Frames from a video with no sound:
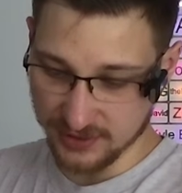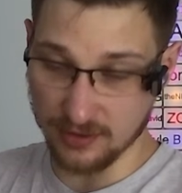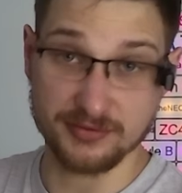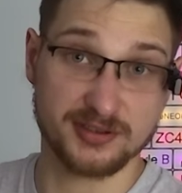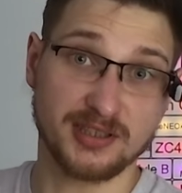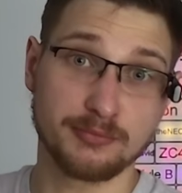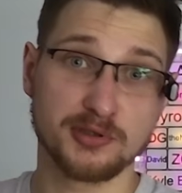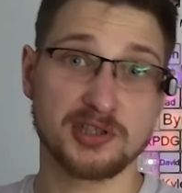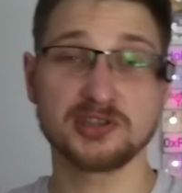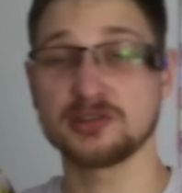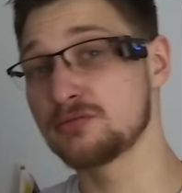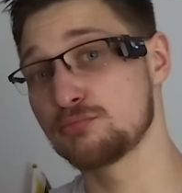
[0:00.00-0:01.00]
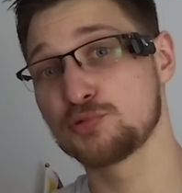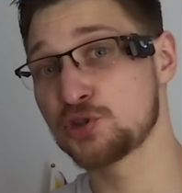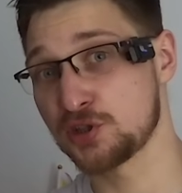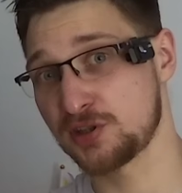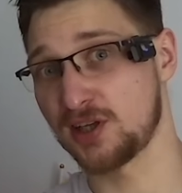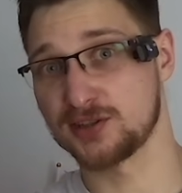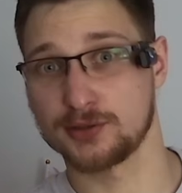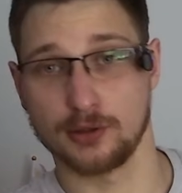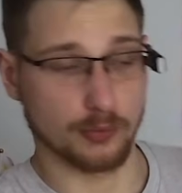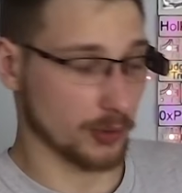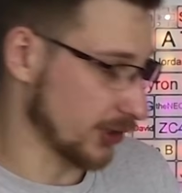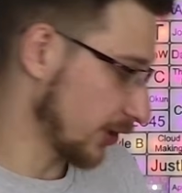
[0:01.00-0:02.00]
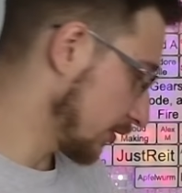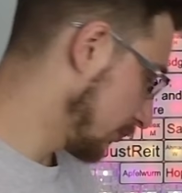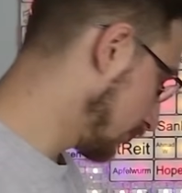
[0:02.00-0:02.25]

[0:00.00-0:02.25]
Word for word: that for some reason just does not work.